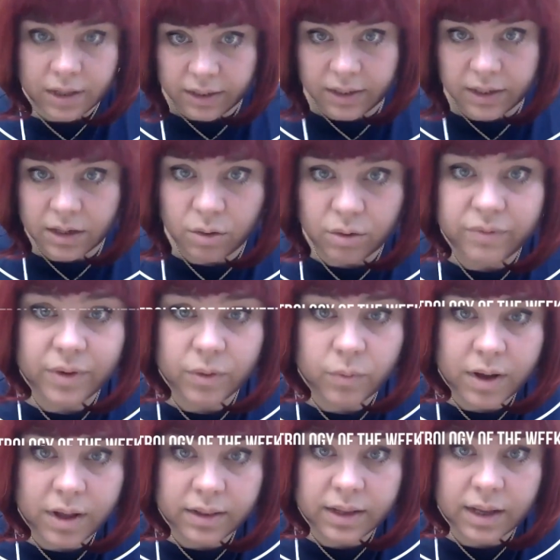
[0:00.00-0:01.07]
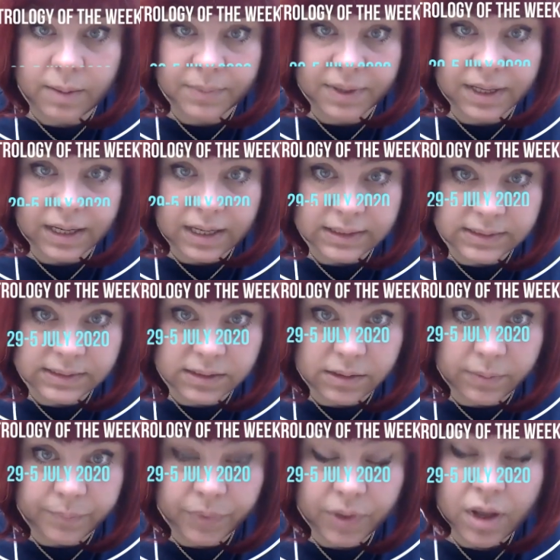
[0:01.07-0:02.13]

Hello everyone, I'm Krasi